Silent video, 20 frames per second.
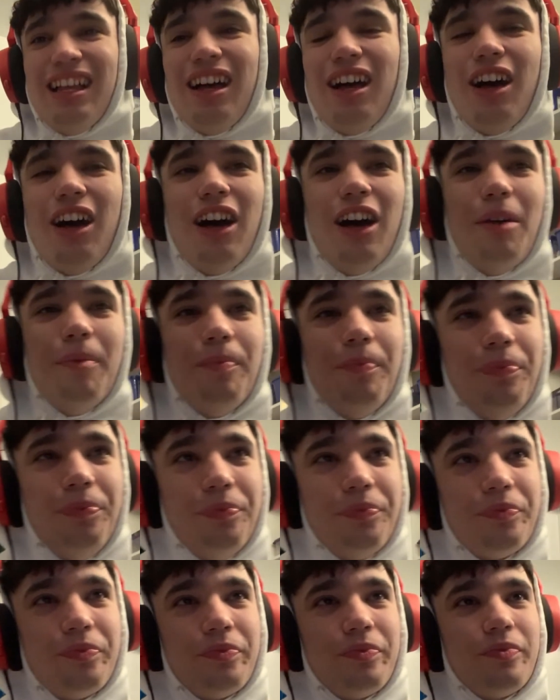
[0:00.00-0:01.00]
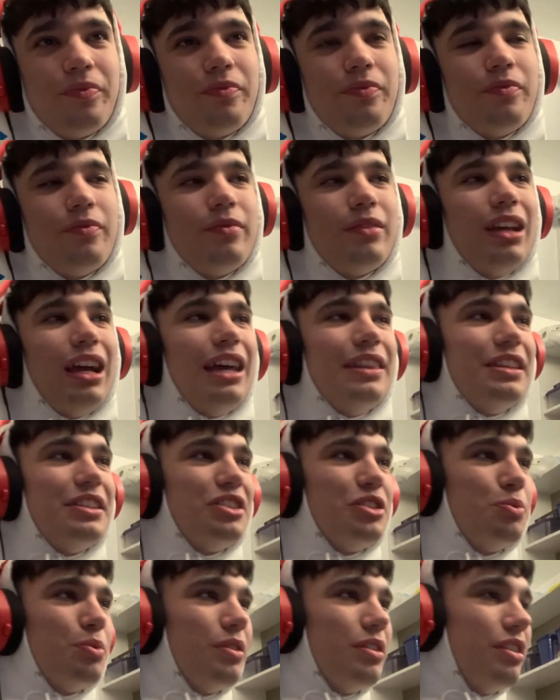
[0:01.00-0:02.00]
and
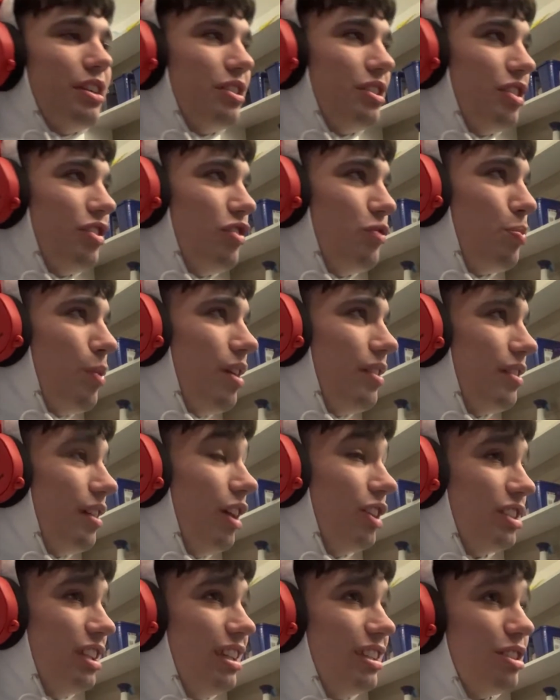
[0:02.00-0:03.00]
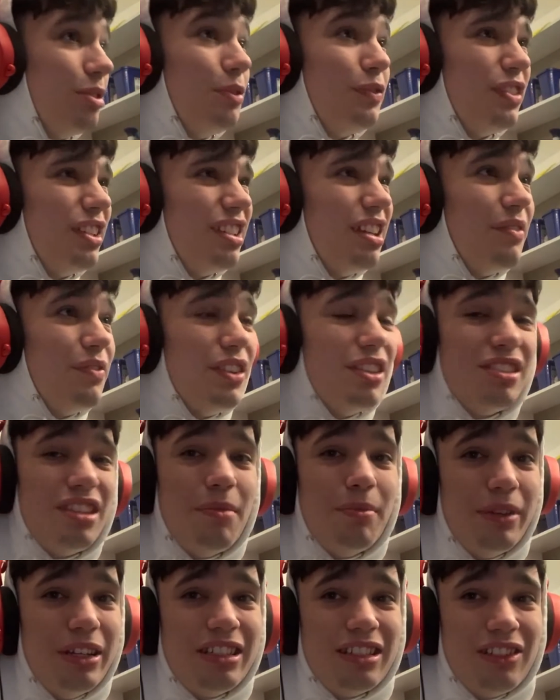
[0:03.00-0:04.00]
this is one I was for
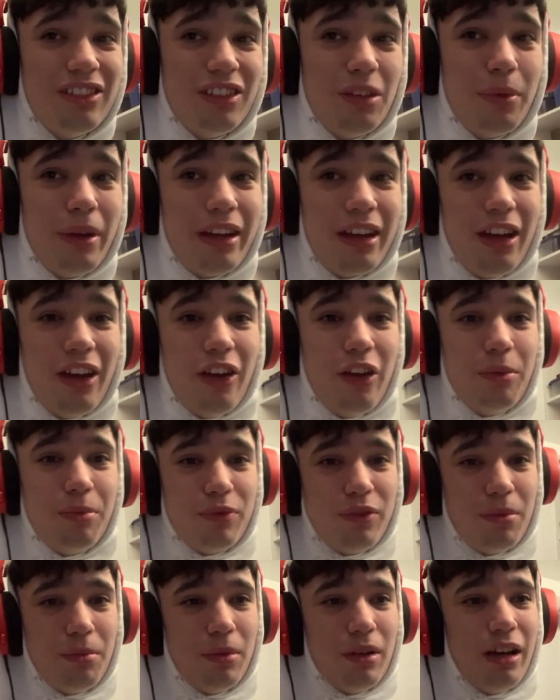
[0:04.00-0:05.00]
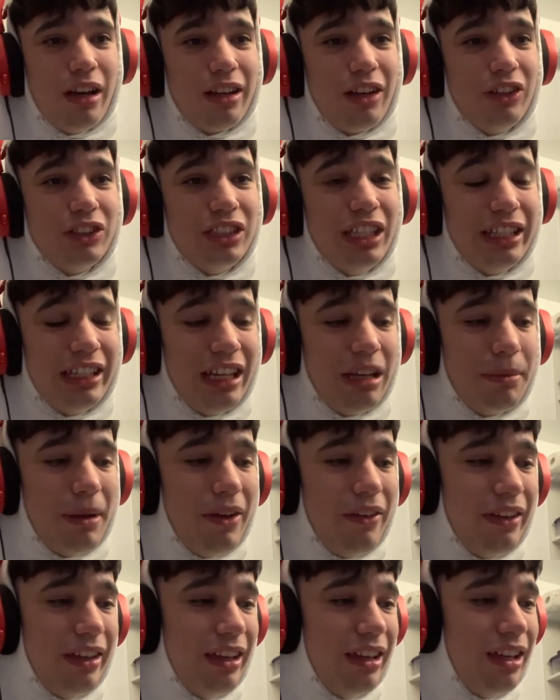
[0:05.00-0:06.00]
some reason on the way home from work. I was thinking
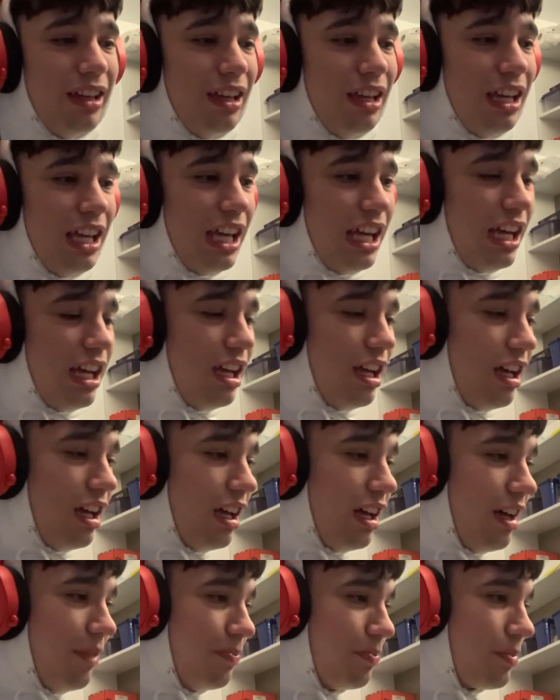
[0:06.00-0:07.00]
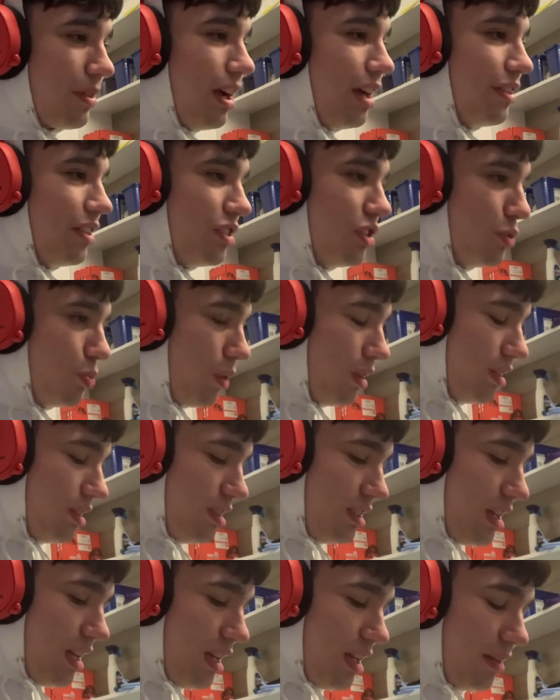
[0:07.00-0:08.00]
about it, and this is one
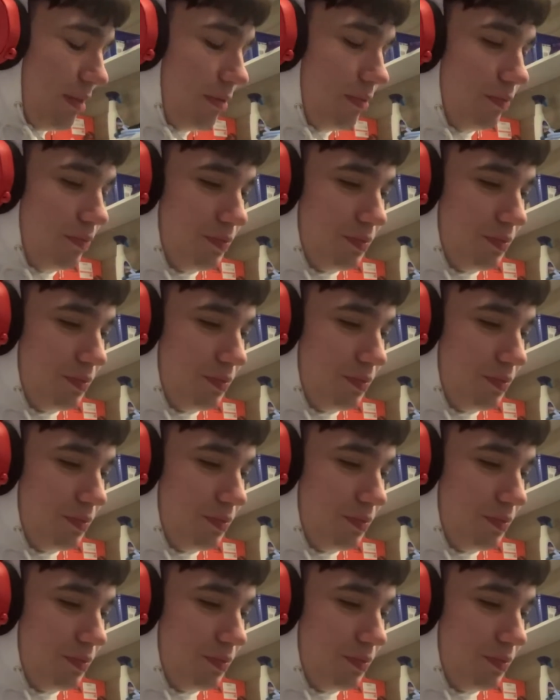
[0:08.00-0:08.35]
scene